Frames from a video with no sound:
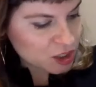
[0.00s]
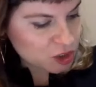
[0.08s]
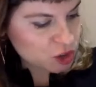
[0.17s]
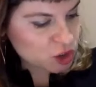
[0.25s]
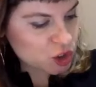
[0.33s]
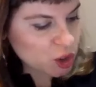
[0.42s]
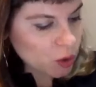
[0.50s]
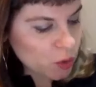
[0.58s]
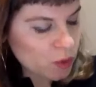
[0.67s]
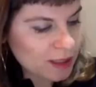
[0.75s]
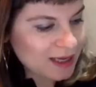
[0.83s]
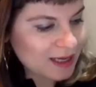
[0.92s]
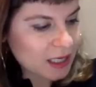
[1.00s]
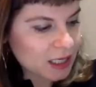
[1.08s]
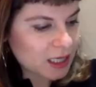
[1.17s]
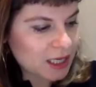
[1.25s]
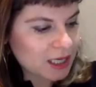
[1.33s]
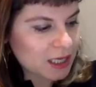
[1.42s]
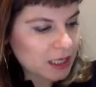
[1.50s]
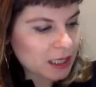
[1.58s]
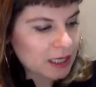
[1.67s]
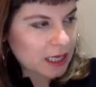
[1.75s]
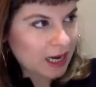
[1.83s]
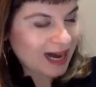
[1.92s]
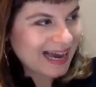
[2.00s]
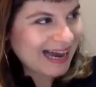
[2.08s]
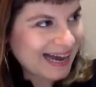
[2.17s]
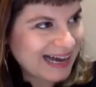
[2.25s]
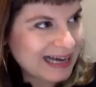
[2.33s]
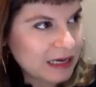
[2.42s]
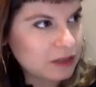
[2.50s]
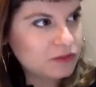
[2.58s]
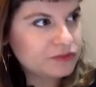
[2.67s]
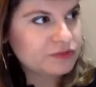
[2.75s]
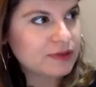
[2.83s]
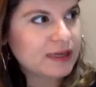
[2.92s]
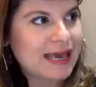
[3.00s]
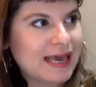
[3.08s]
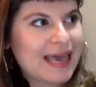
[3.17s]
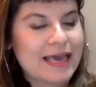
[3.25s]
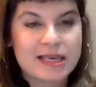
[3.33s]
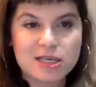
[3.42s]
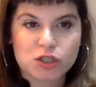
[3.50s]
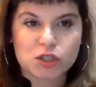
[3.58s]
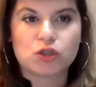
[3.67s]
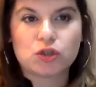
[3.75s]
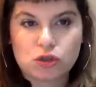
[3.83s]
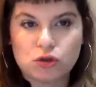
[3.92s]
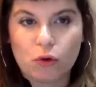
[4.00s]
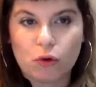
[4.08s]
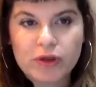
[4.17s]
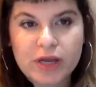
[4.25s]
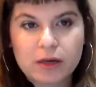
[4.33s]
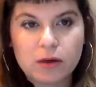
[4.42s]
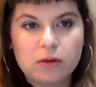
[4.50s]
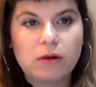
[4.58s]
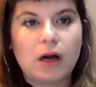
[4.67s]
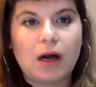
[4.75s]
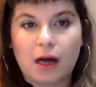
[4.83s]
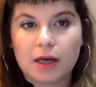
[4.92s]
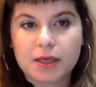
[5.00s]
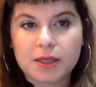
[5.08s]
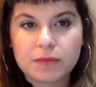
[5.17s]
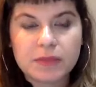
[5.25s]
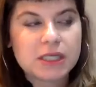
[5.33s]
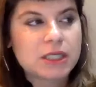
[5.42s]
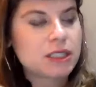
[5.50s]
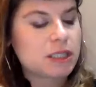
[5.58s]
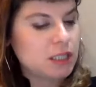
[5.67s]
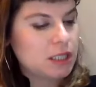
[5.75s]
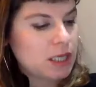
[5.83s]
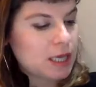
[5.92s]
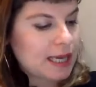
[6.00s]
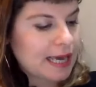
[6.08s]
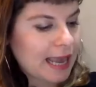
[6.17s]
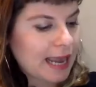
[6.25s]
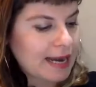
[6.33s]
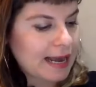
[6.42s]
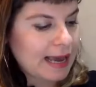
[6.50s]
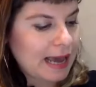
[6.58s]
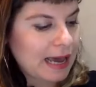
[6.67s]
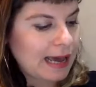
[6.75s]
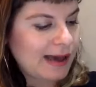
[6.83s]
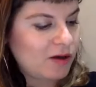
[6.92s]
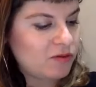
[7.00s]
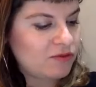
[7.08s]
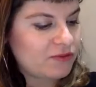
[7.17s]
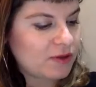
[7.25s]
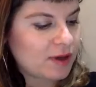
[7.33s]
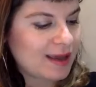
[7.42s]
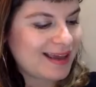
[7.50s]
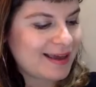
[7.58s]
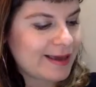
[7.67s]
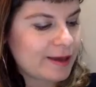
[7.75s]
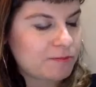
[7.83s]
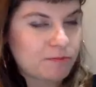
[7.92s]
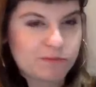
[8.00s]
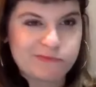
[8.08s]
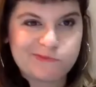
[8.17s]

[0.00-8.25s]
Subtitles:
So I have a historical argument and I have a